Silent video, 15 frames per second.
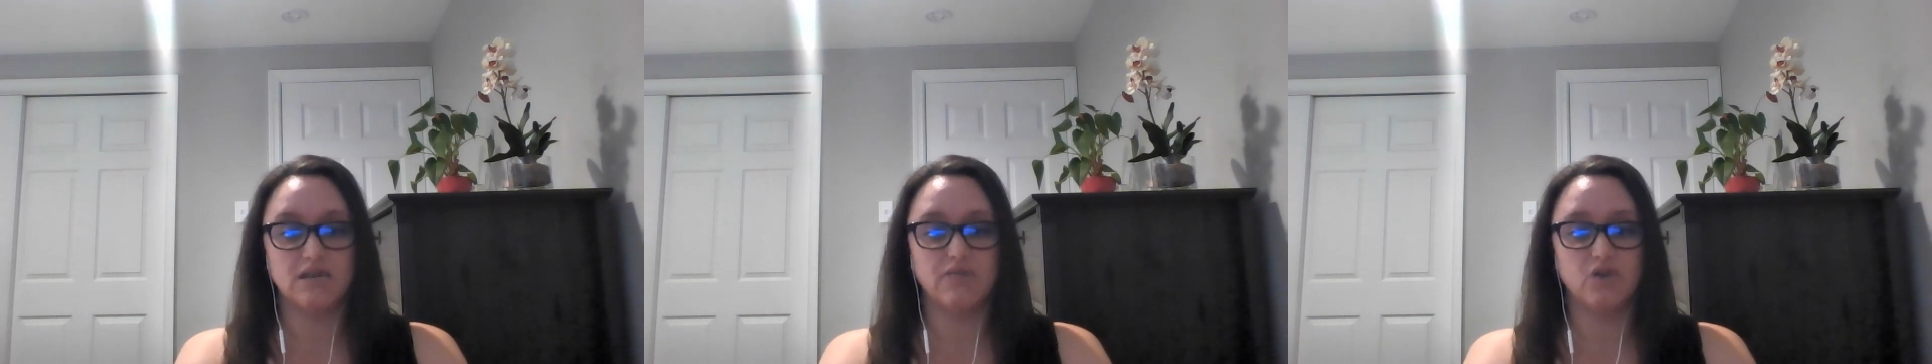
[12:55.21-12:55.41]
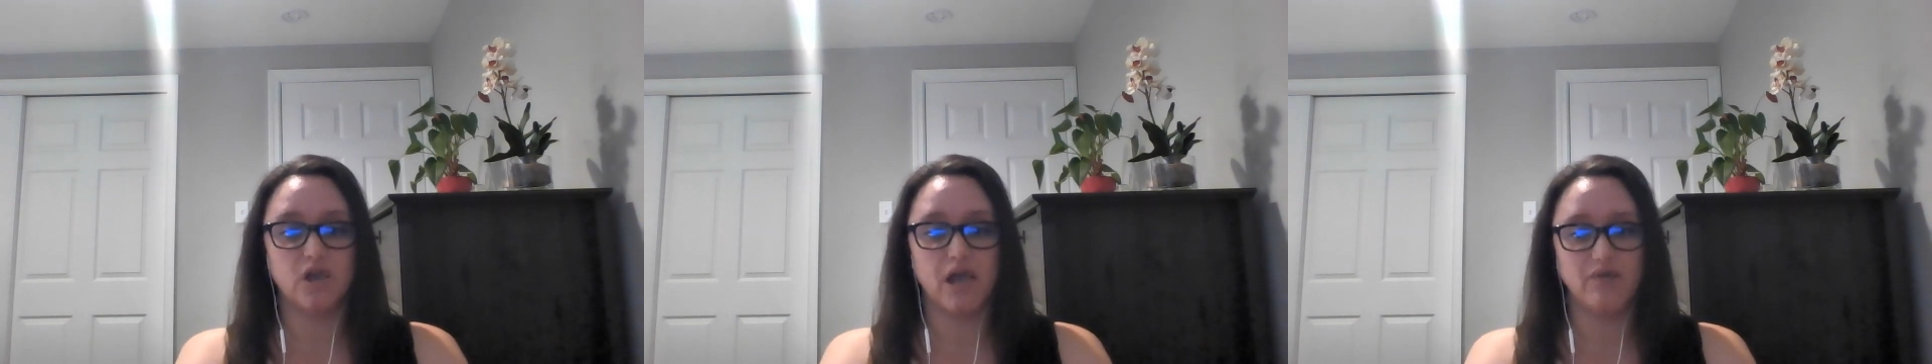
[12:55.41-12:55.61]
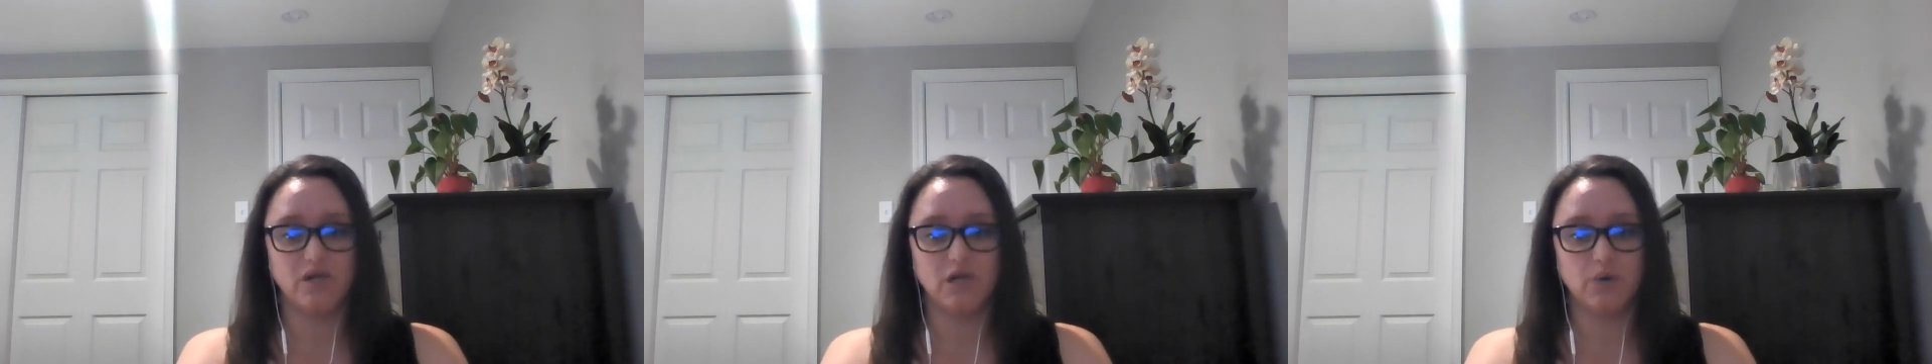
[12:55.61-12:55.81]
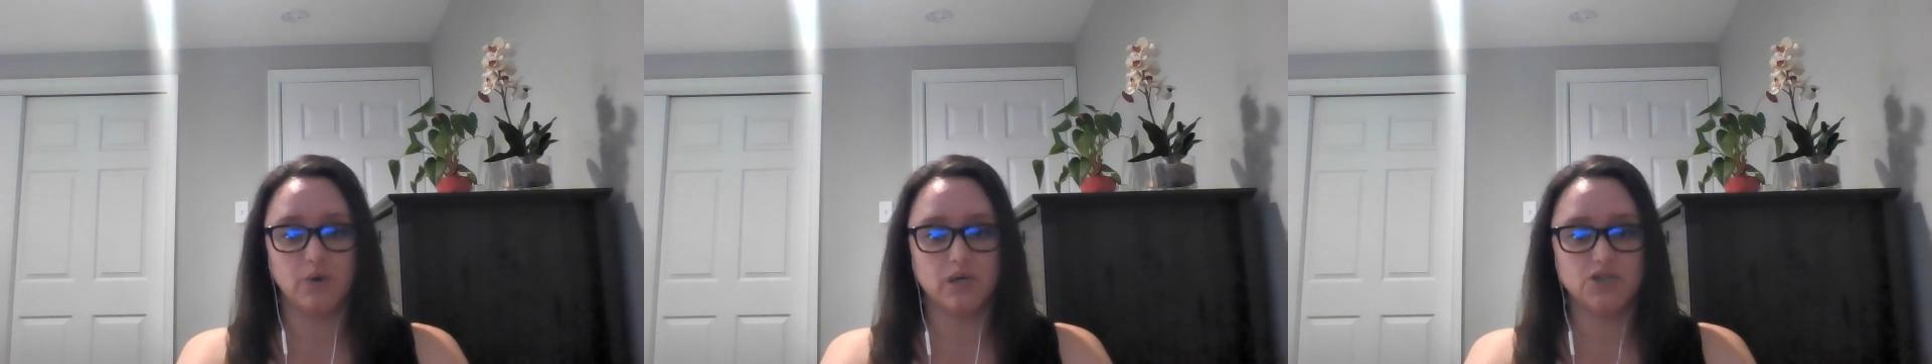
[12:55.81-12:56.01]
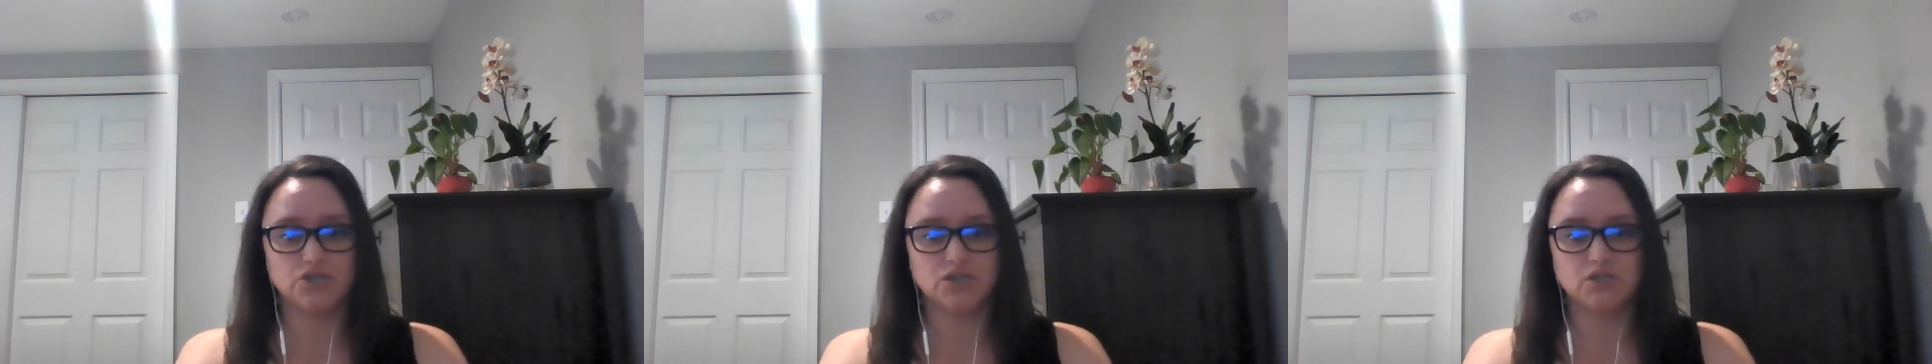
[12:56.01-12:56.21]
If you have any
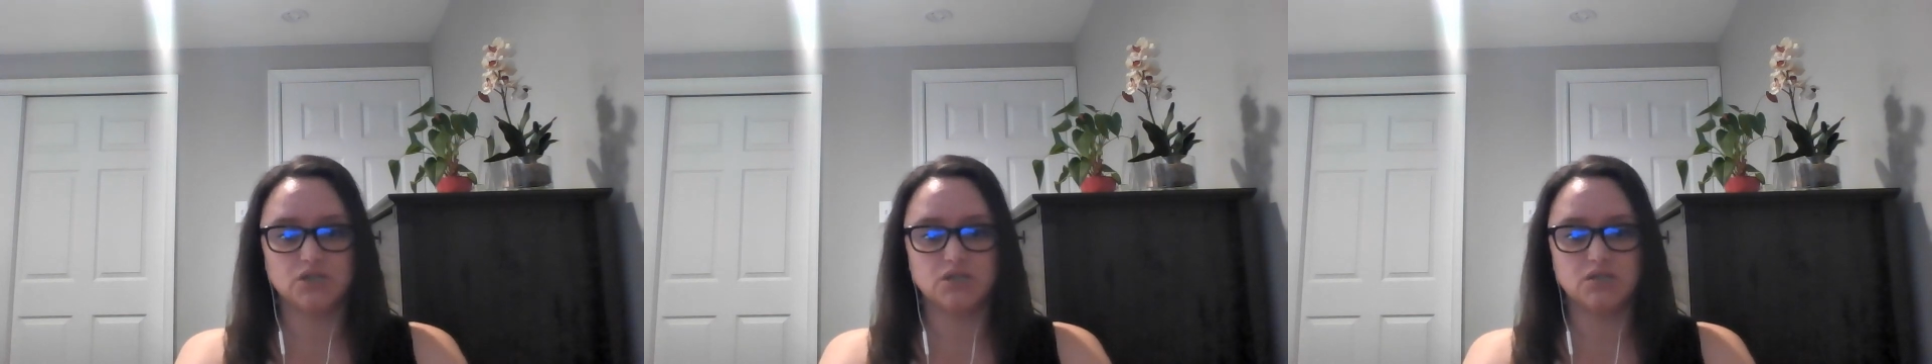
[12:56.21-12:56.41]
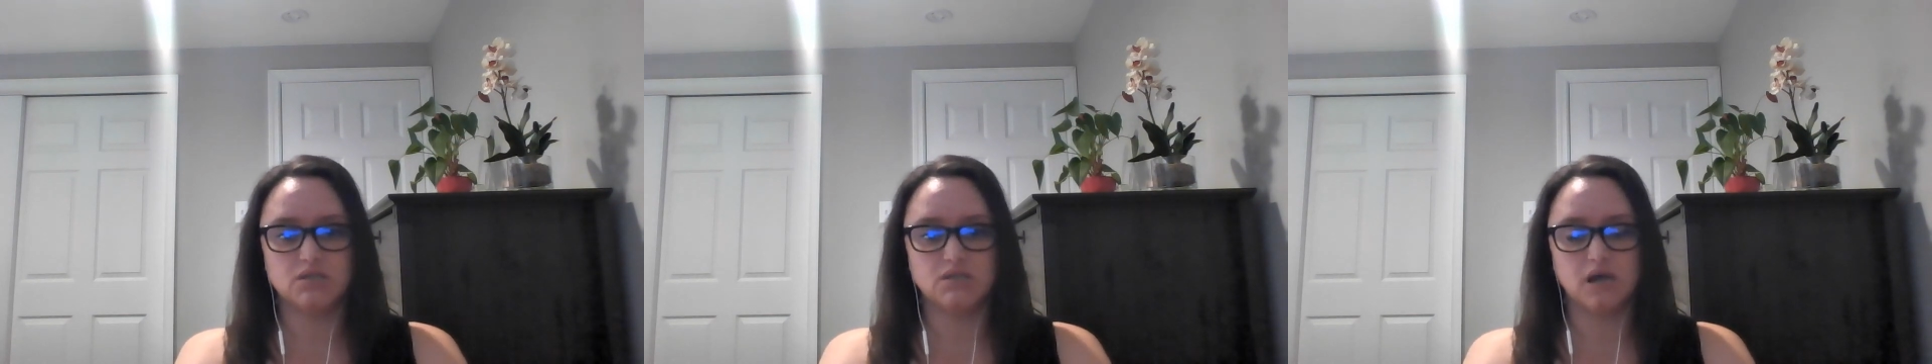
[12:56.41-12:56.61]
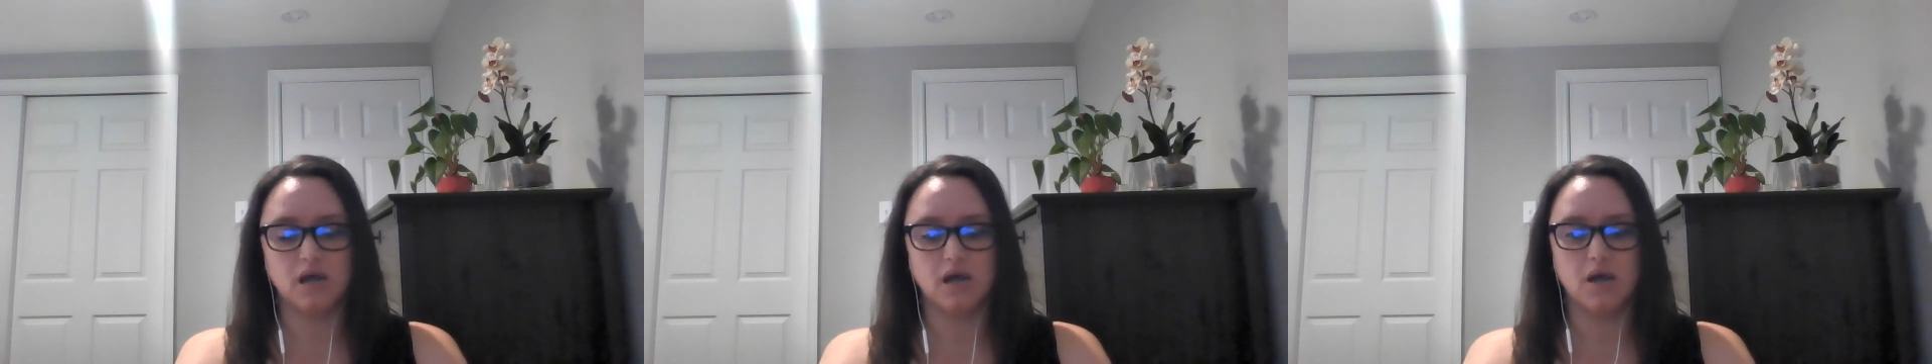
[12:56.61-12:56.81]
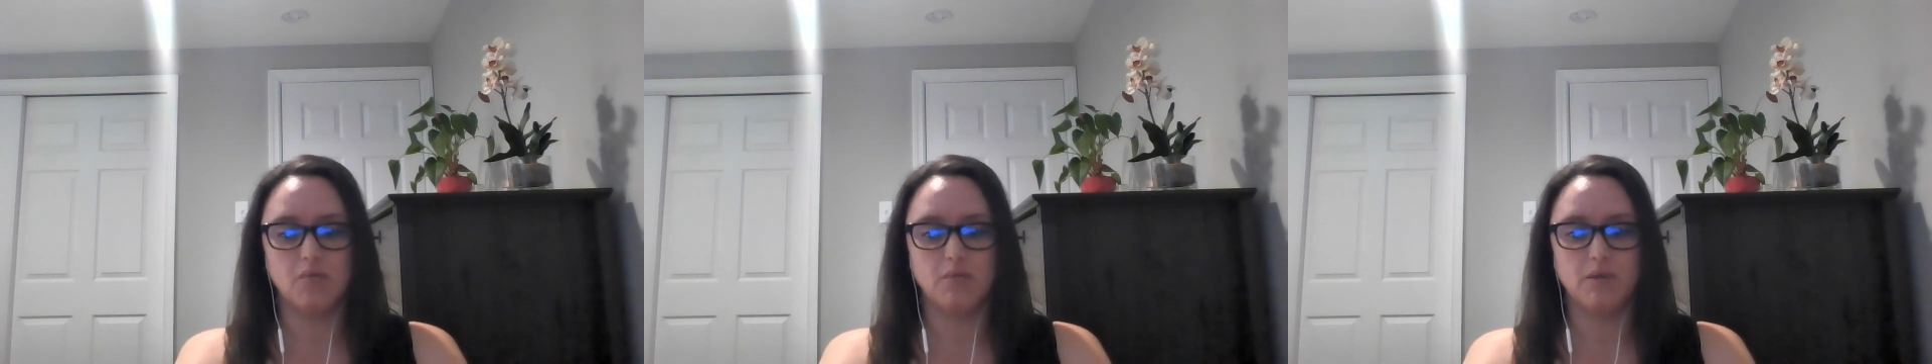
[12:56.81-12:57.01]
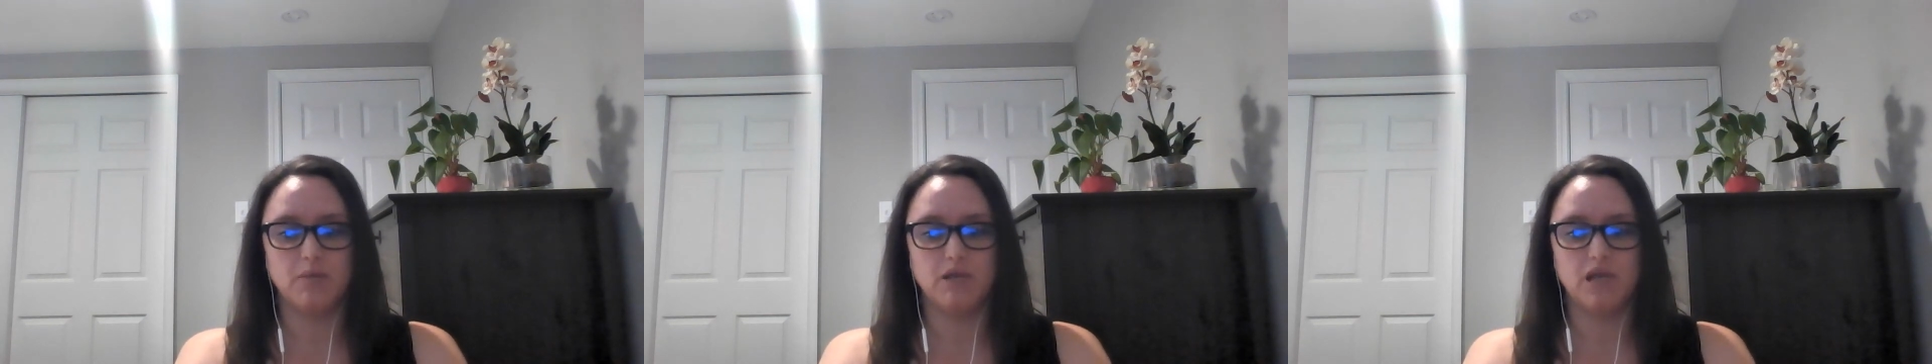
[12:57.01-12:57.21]
questions,
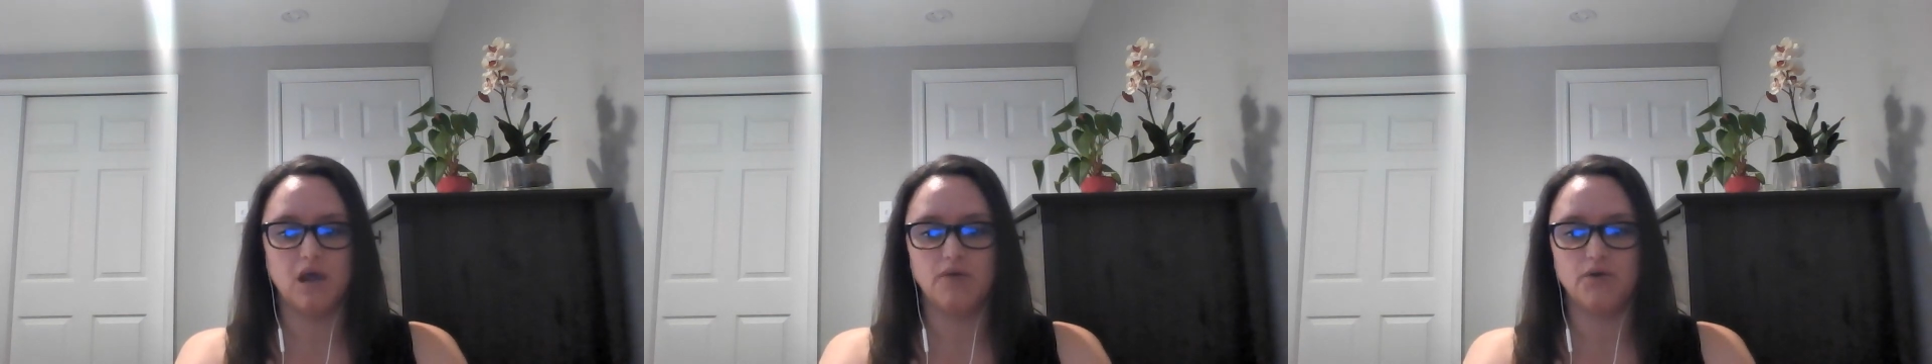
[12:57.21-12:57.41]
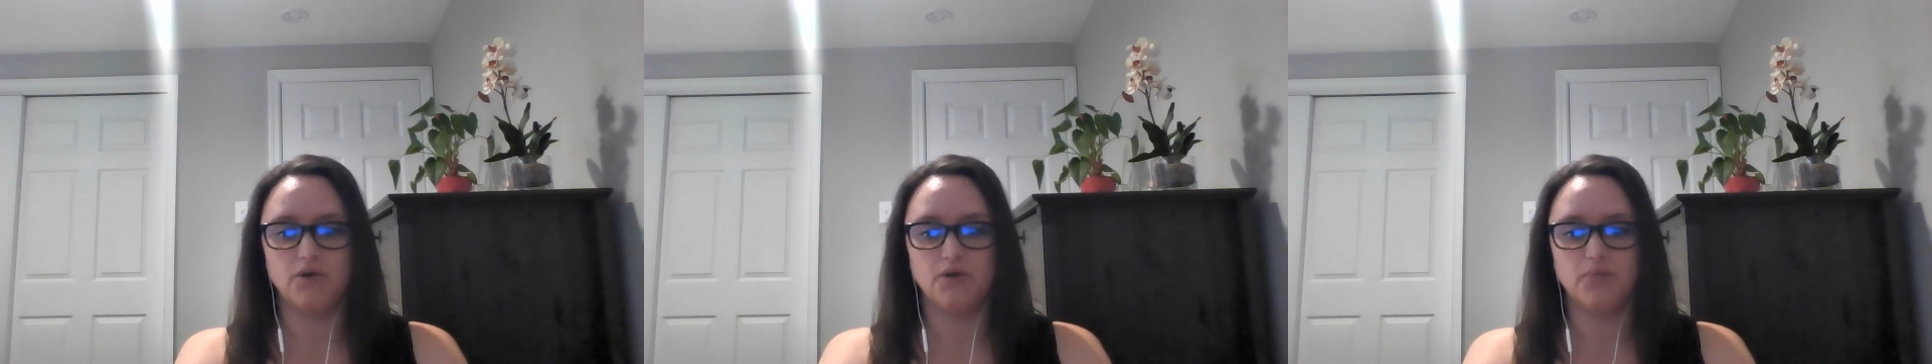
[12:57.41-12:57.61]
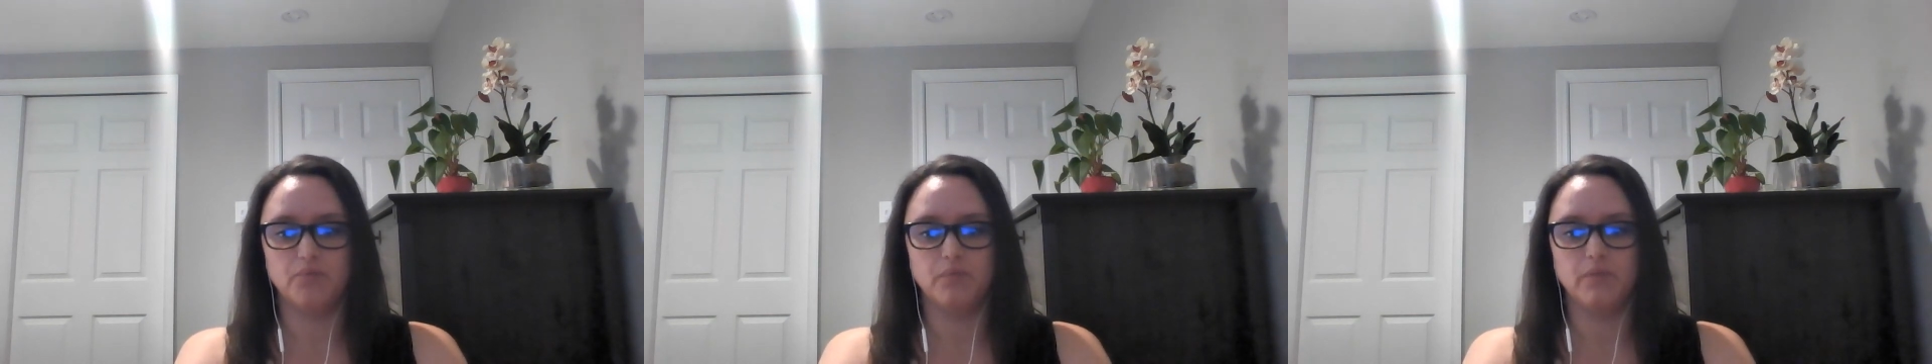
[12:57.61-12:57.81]
maybe other